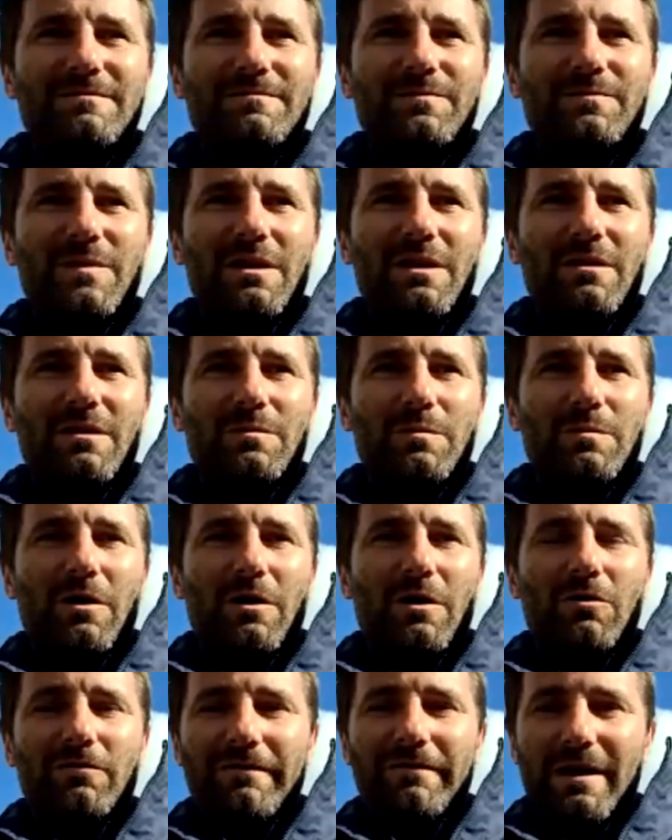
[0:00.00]
my
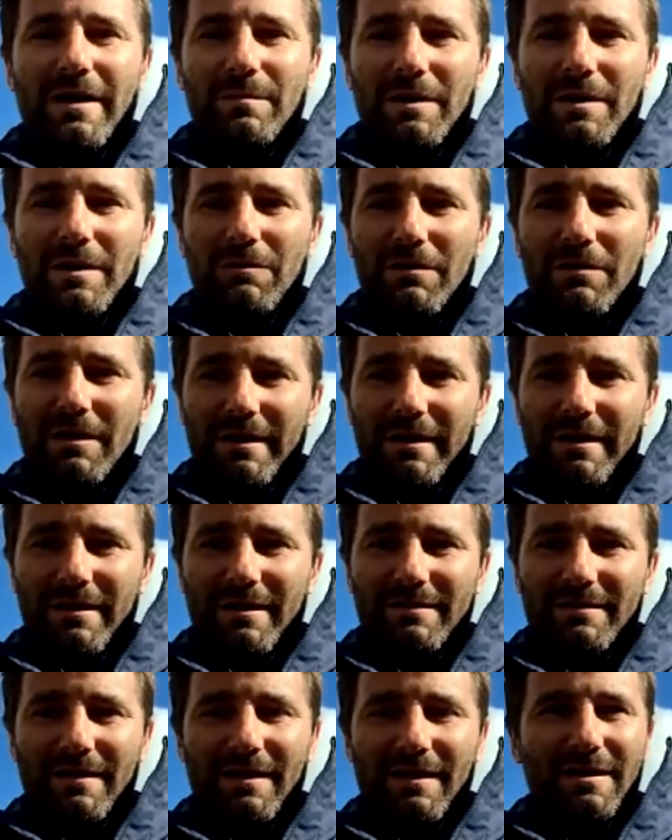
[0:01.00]
whole family were there
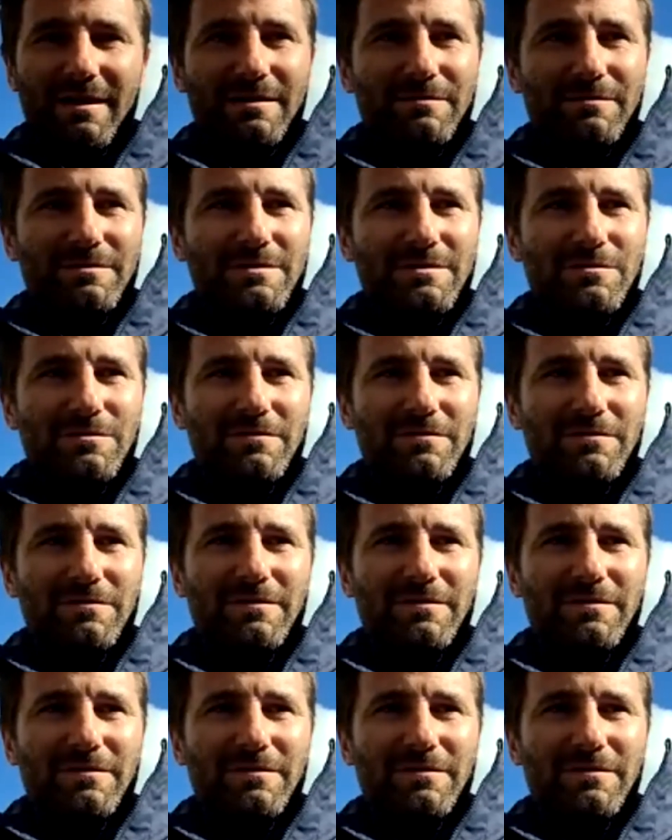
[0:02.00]
that day. Sort of,